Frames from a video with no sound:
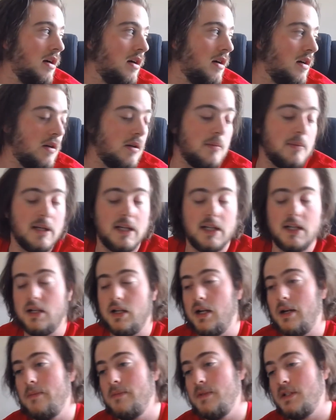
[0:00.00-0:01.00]
Oh my god,
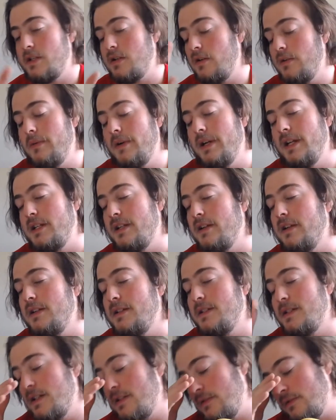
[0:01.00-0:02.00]
I'm just going to wait till
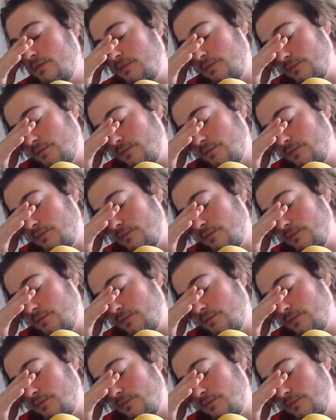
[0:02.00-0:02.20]
he's done.